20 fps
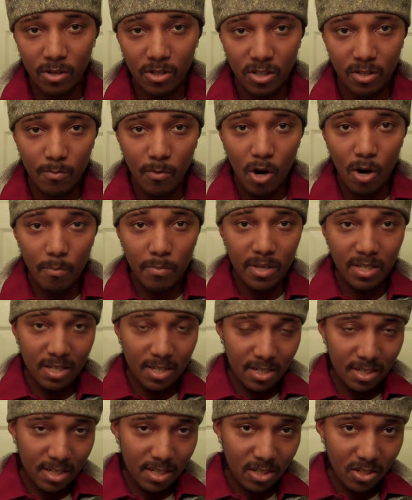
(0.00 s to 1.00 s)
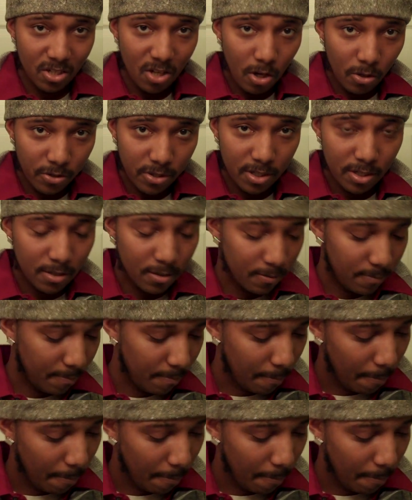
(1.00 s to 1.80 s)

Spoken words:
and small business consultant,